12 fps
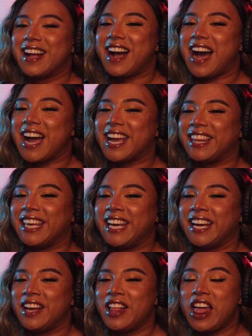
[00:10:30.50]

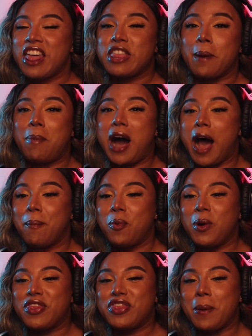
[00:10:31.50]
Kylie, the
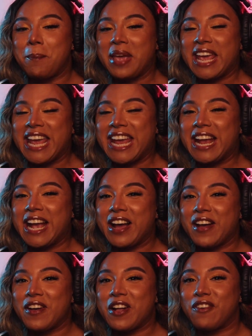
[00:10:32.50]
pop with the pink
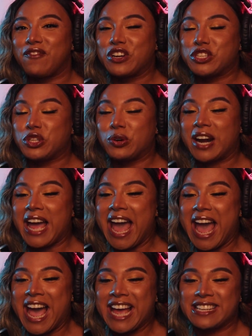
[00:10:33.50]
fedora
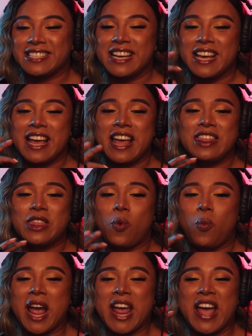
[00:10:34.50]
hat, the
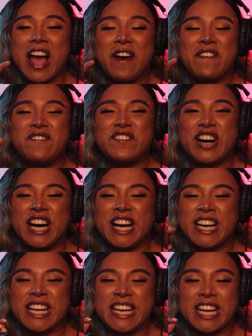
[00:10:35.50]
way how
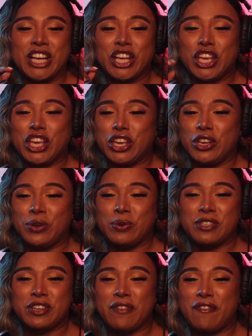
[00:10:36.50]
fun,
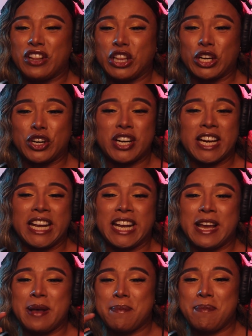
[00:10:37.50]
cute,
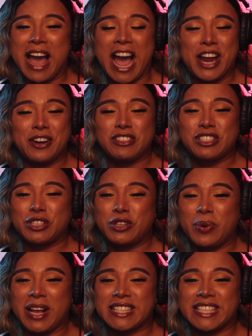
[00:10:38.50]
flirty, patterns
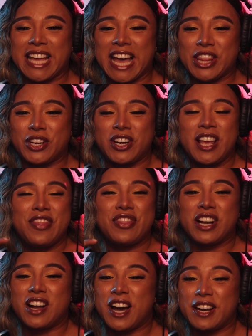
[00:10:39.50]
look great together,
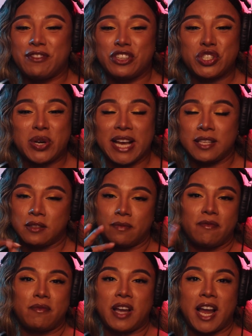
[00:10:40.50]
the cut of the dress.
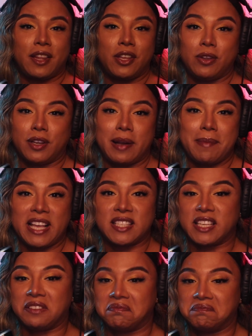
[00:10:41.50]
Kylie, you look
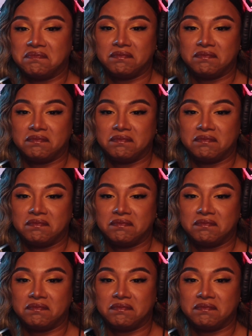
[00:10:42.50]
amazing.